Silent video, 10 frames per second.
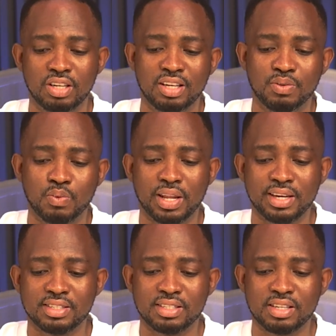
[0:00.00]
One
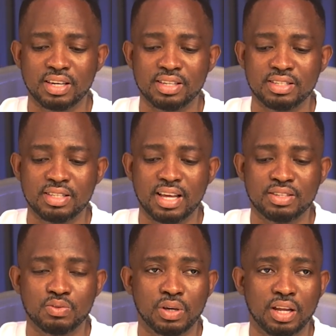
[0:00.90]
nice thing is you can see
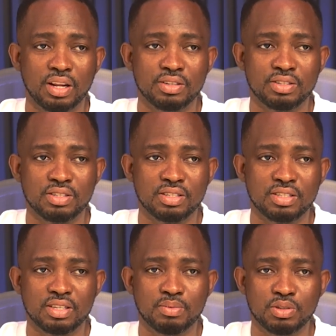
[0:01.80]
that
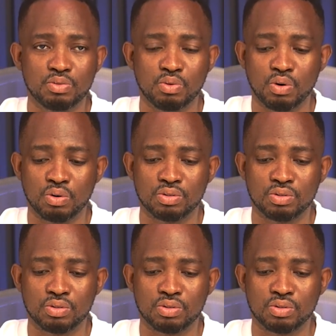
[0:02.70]
it's able to lock.